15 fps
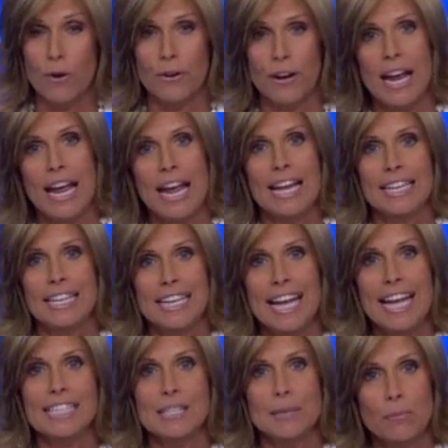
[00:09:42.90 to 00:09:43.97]
quote. To
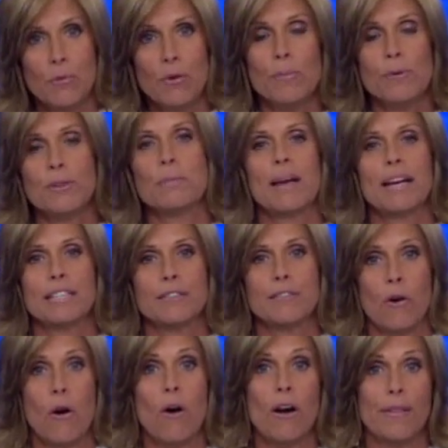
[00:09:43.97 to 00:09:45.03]
get some more
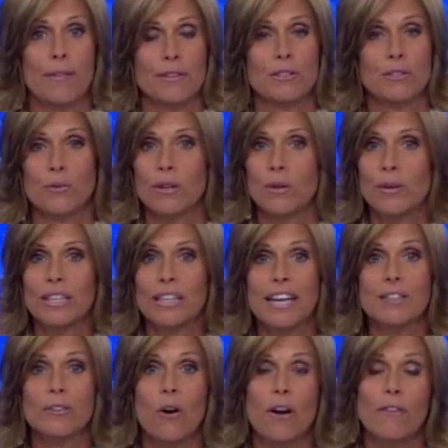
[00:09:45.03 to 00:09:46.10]
perspective on this story, we'd
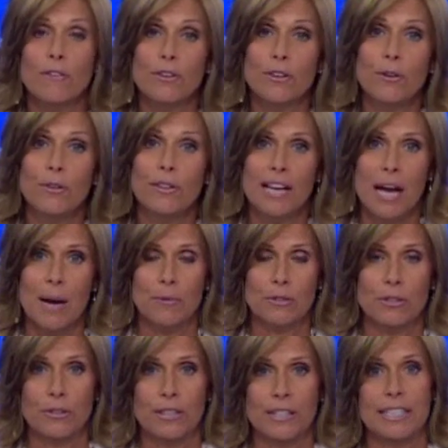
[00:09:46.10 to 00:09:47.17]
like to offer you the
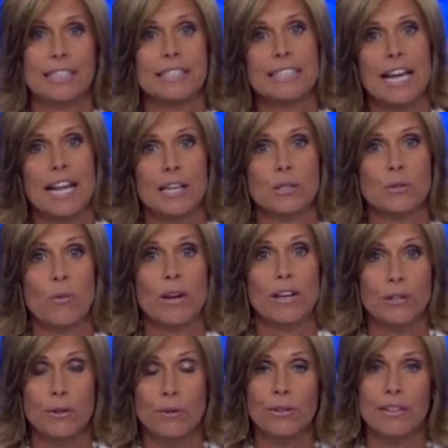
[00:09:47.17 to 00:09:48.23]
opportunity to tell us
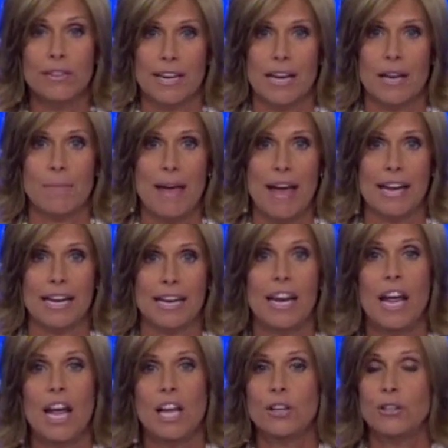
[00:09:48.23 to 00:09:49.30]
what you think about it.